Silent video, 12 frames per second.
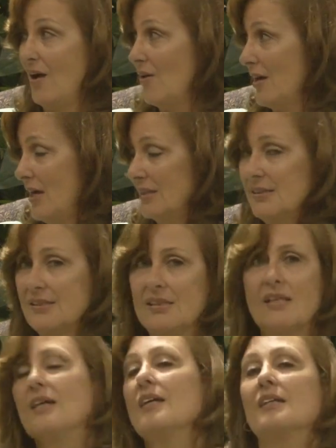guest
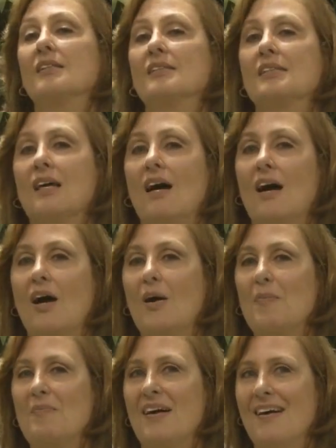is
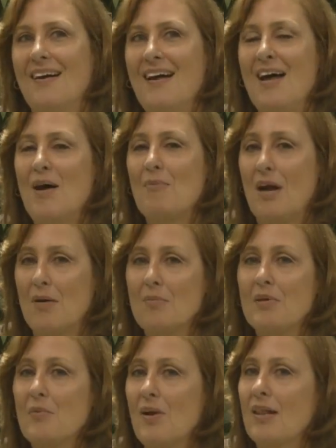
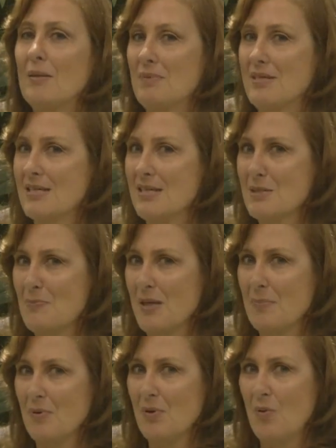probably one of the busiest
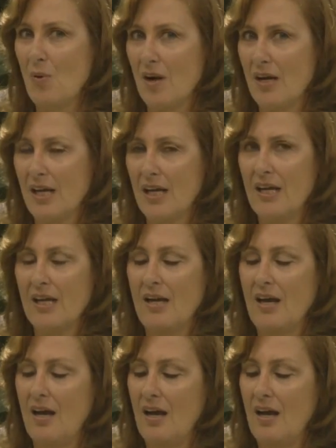people working.